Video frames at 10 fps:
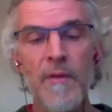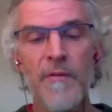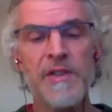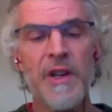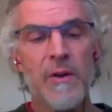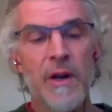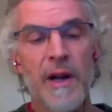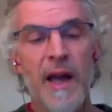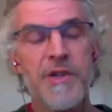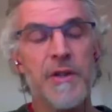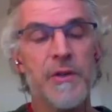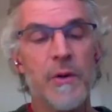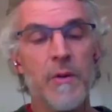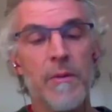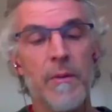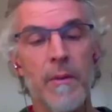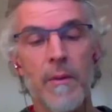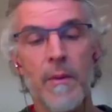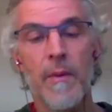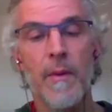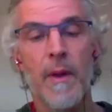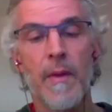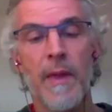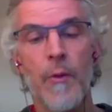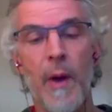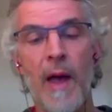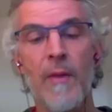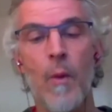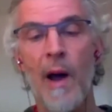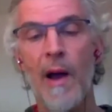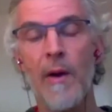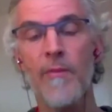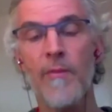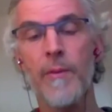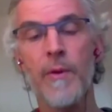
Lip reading: physical connection. So they ran the wire up from